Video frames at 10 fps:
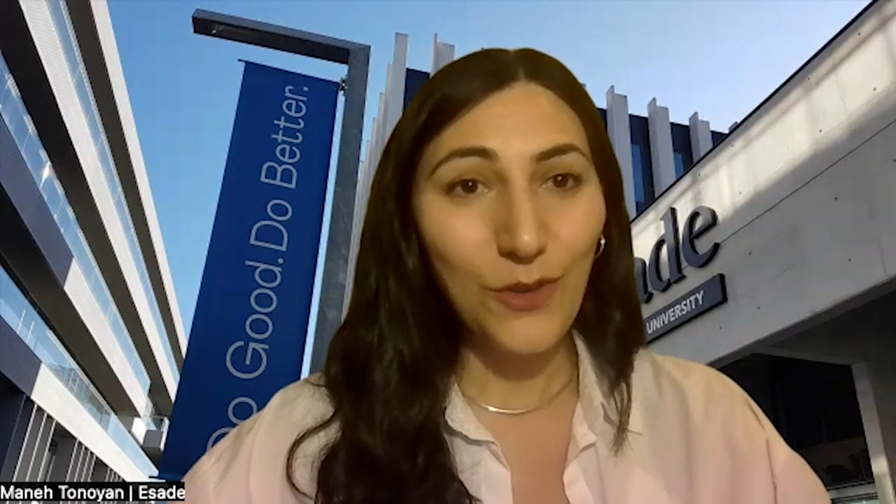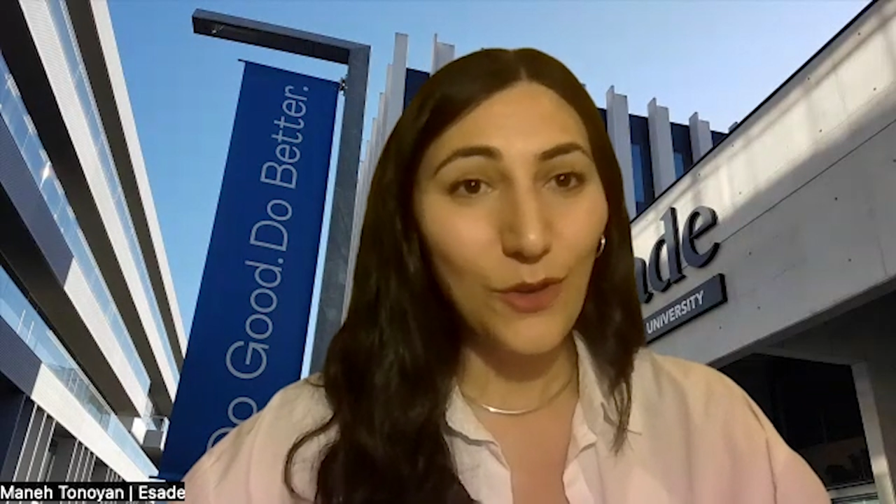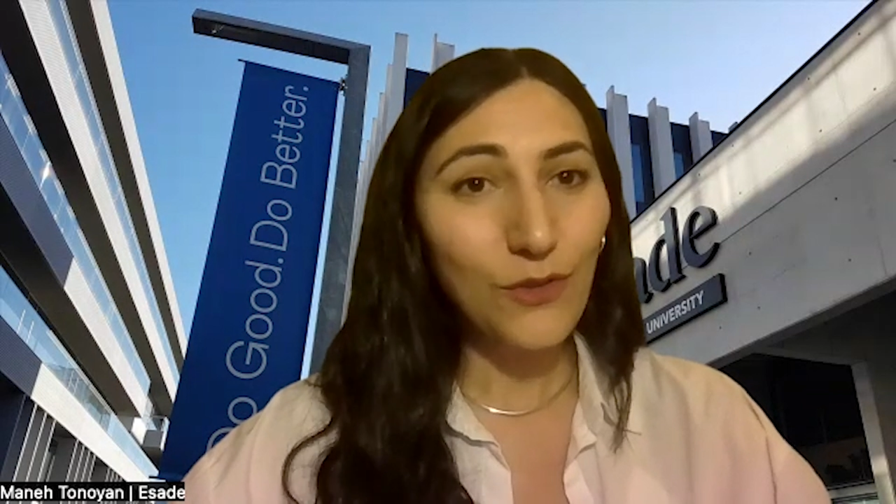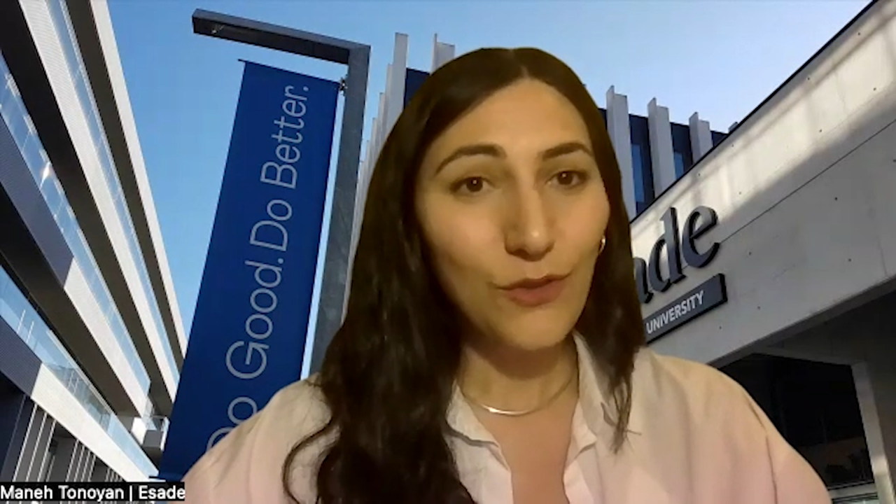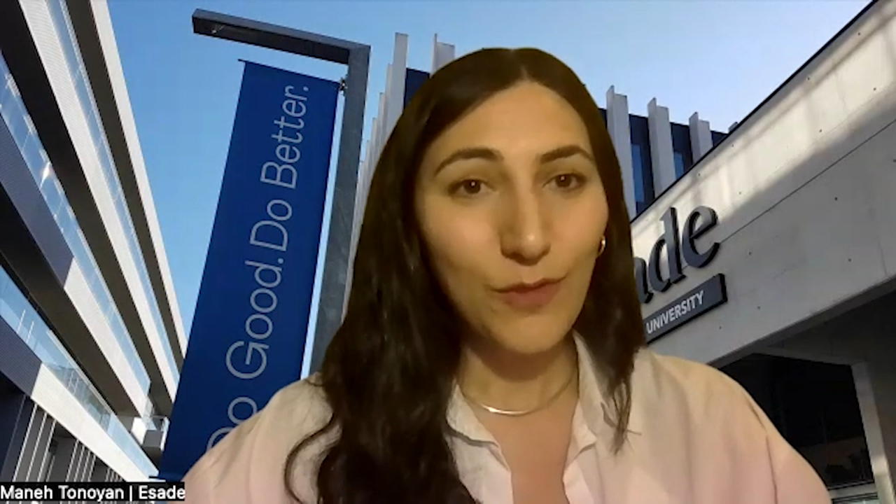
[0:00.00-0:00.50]

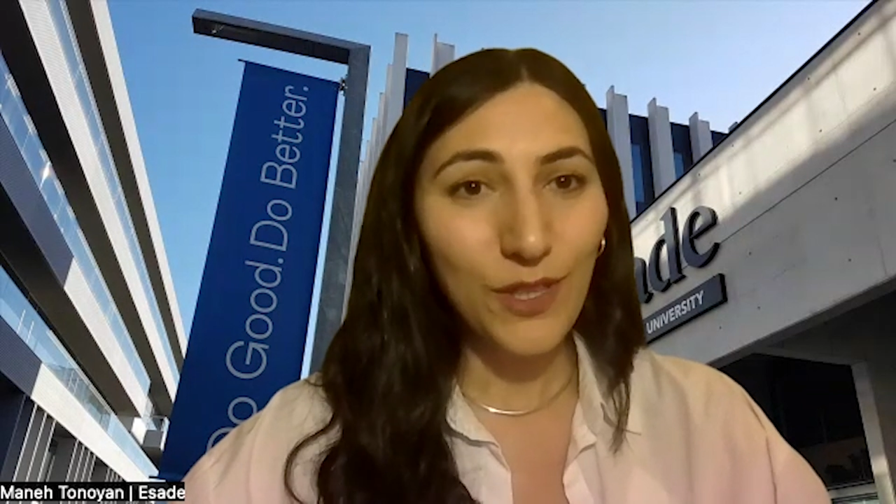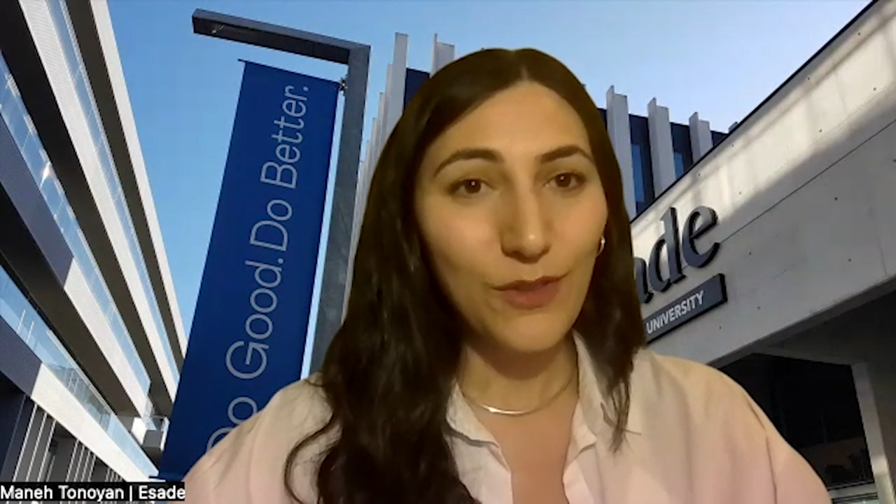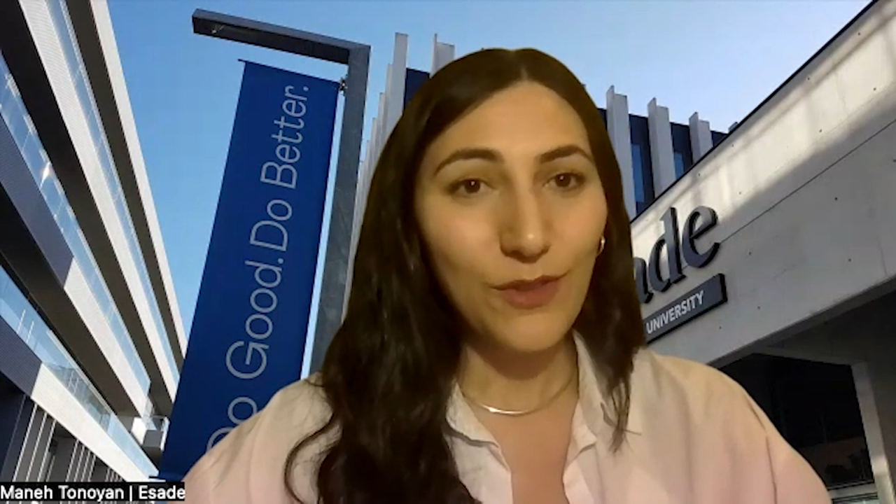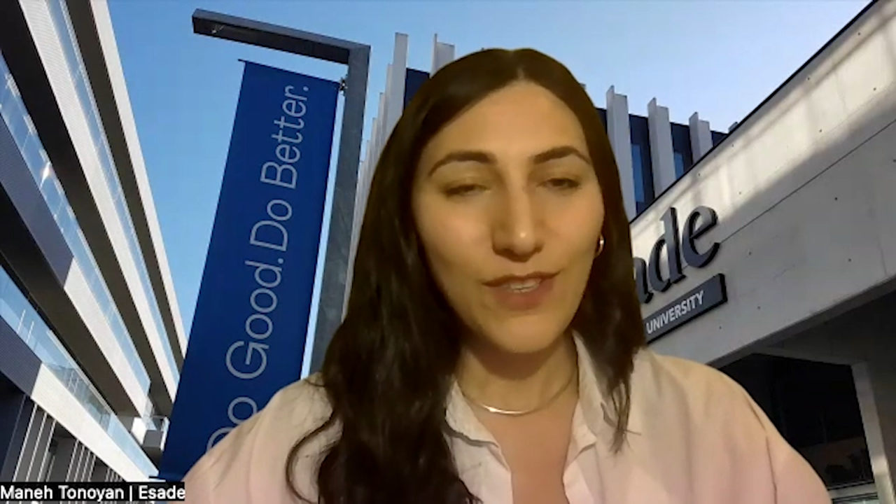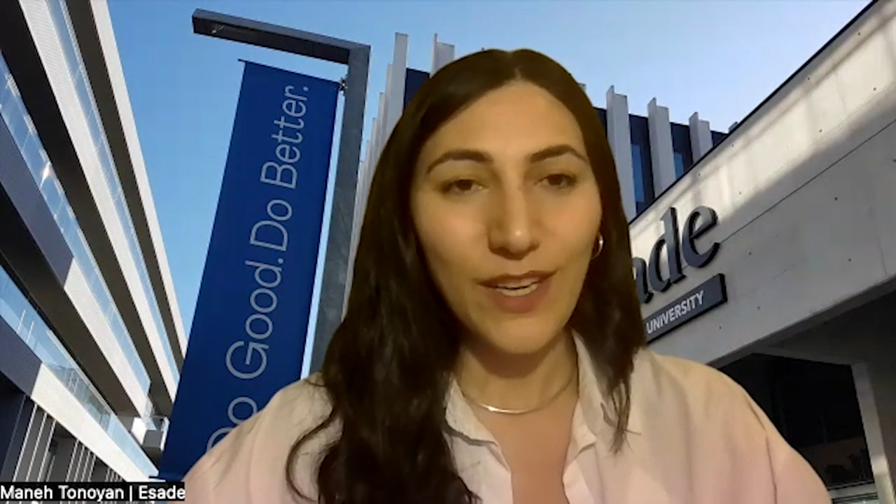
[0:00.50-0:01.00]
to go to,
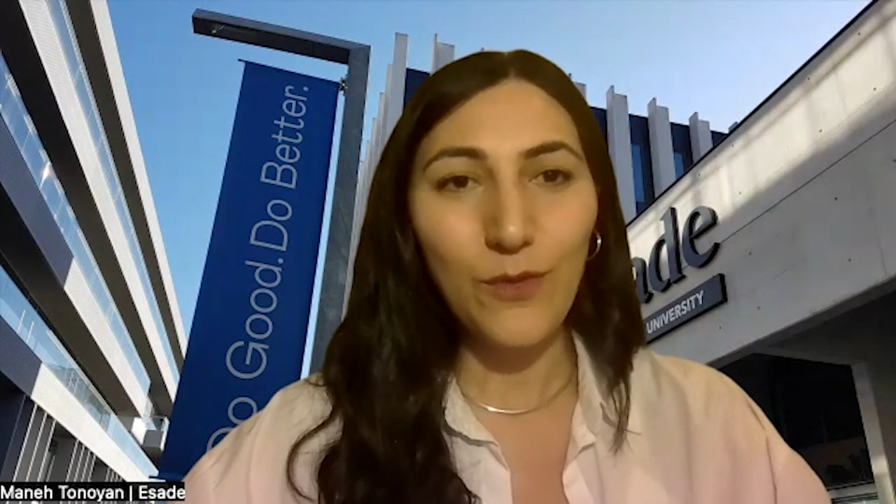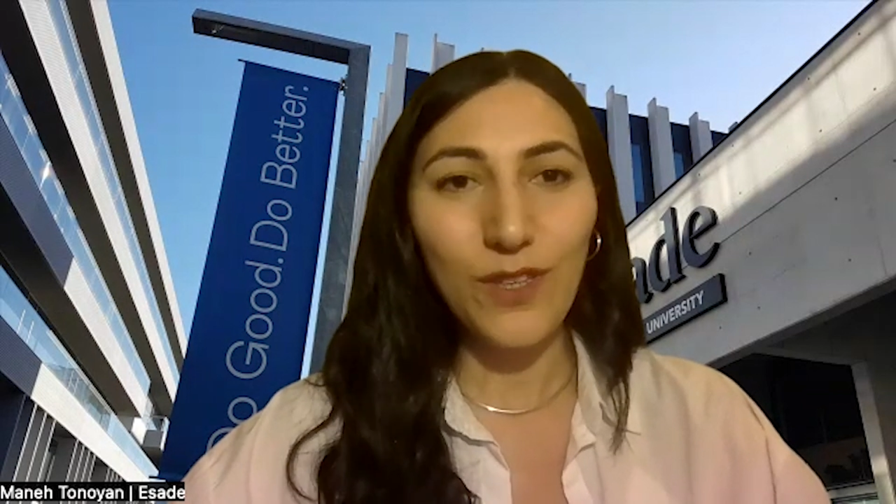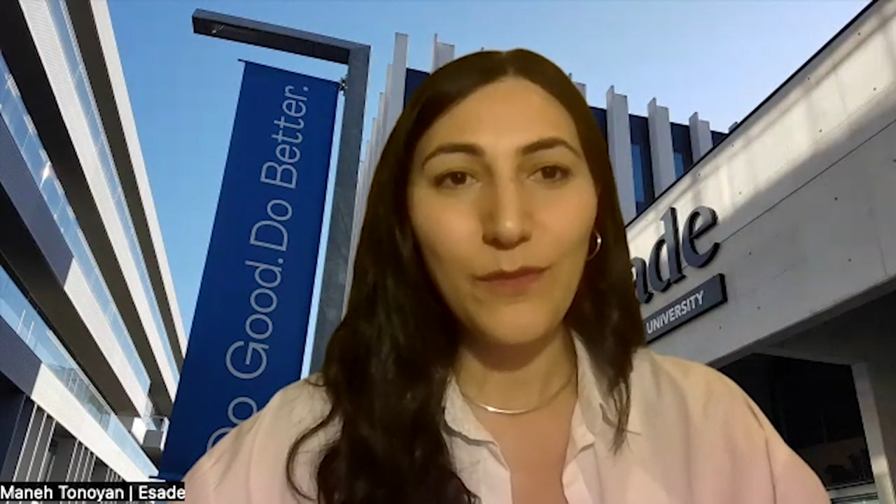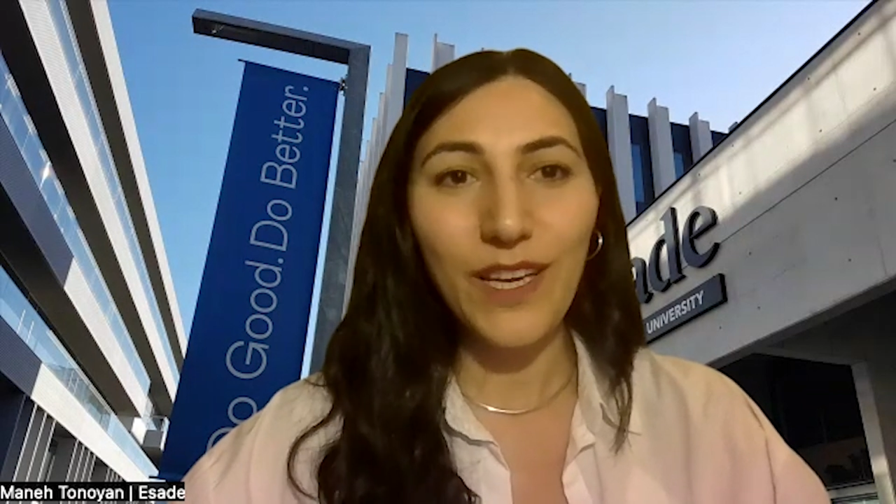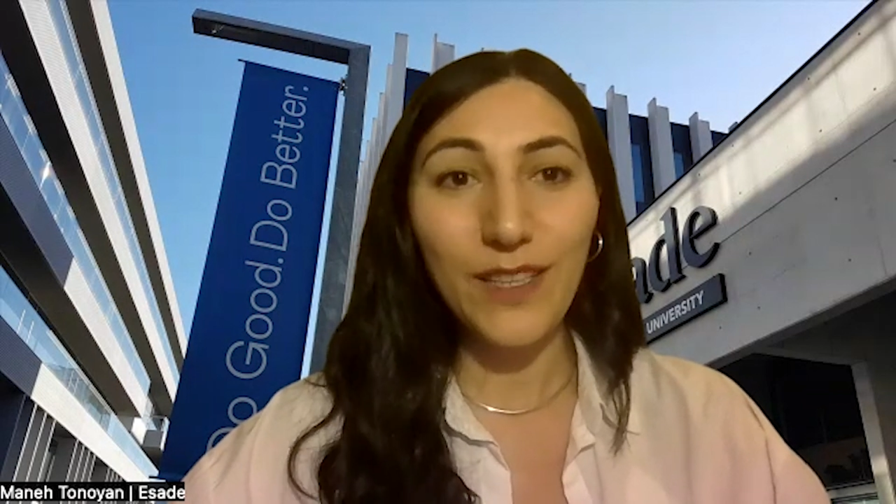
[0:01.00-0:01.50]
because
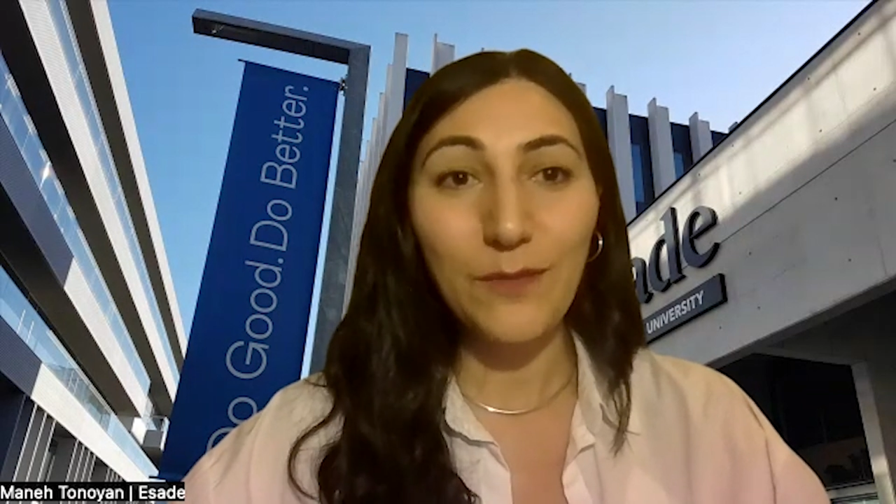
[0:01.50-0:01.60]
they will